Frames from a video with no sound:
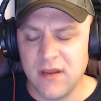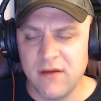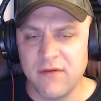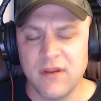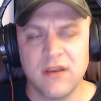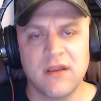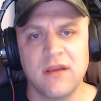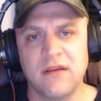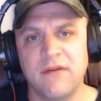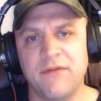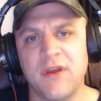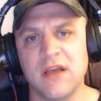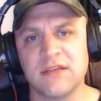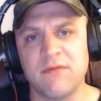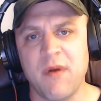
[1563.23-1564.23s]
if you
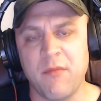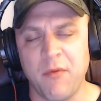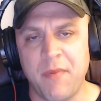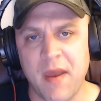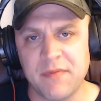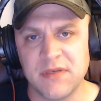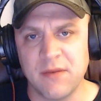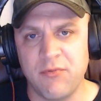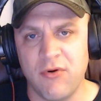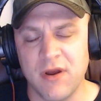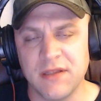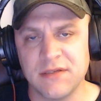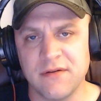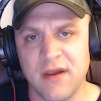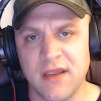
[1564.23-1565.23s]
guys remember Pepsi
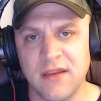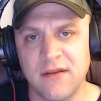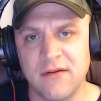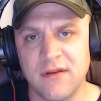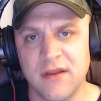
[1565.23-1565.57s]
points, right? You'd